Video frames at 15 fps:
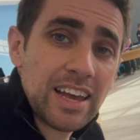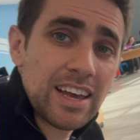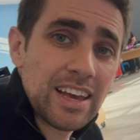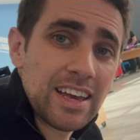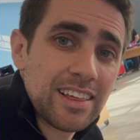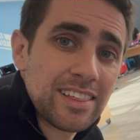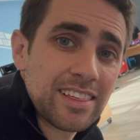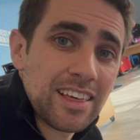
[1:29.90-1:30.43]

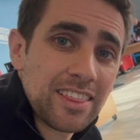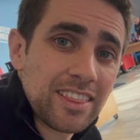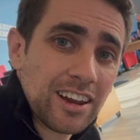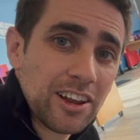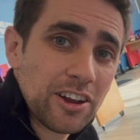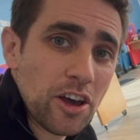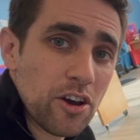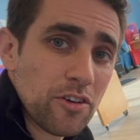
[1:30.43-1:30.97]
is the
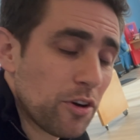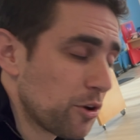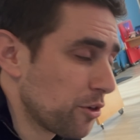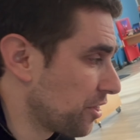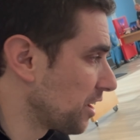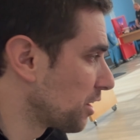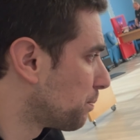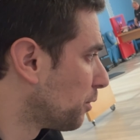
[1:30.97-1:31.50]
Lenovo
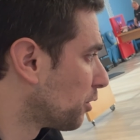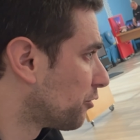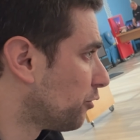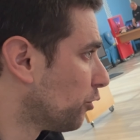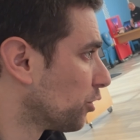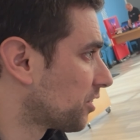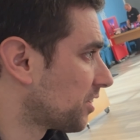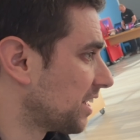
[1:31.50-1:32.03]
ThinkBook
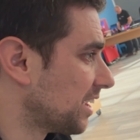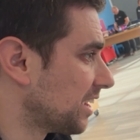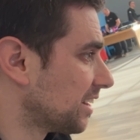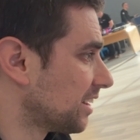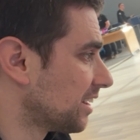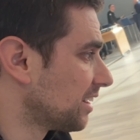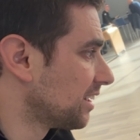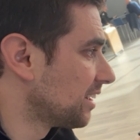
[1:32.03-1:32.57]
14